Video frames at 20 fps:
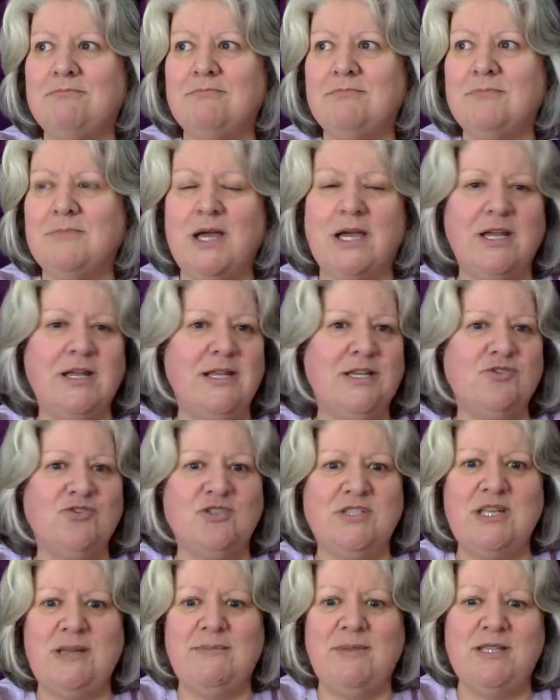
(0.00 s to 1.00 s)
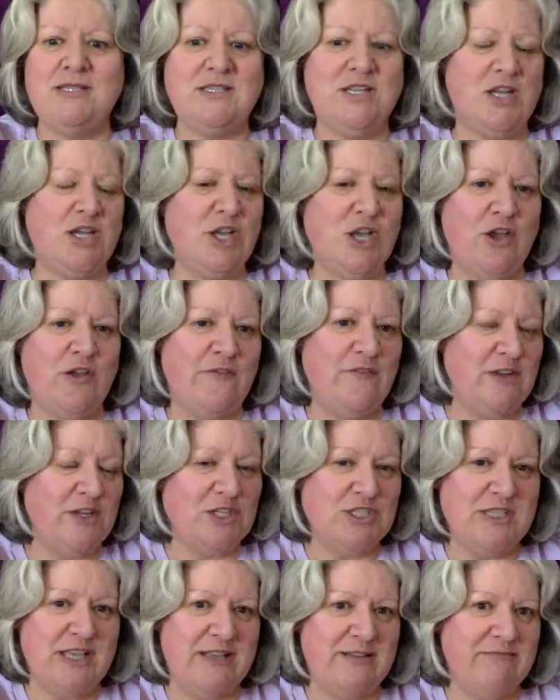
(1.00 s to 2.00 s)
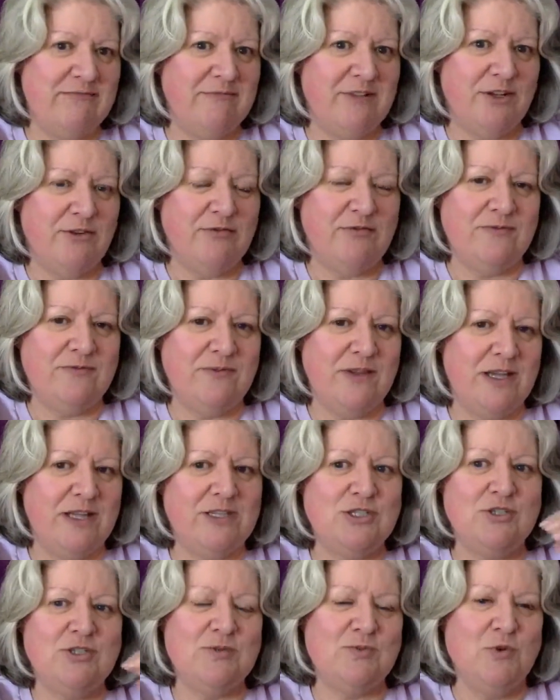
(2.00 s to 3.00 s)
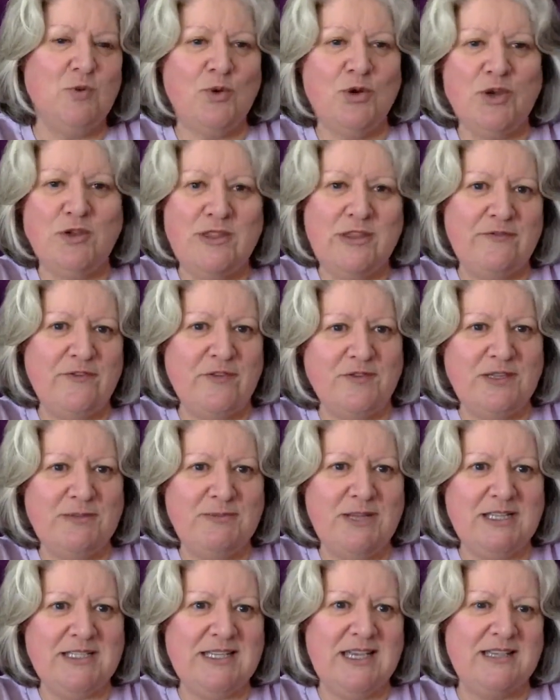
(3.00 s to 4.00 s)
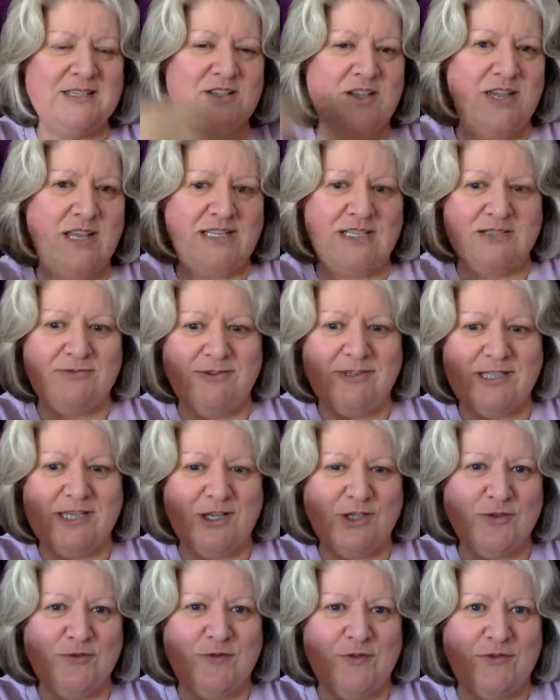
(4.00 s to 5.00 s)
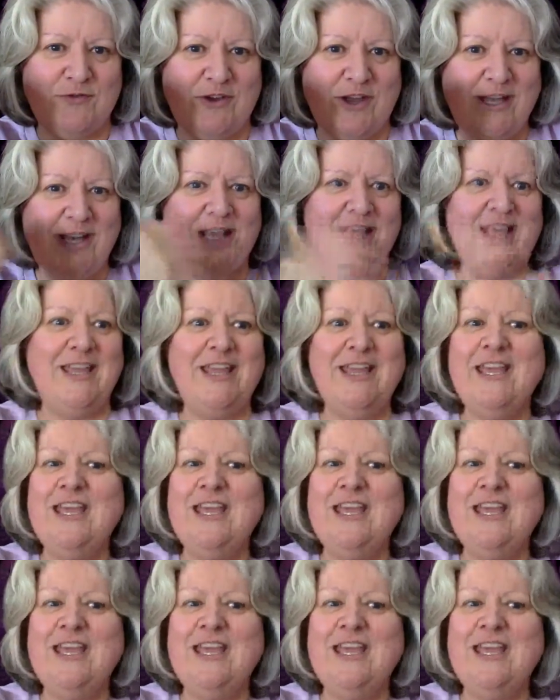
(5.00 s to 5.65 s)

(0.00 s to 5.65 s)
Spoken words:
I got an extra 10 minutes so I can go finish that little, I can do some more work on that 15-minute task I had to reschedule for Friday.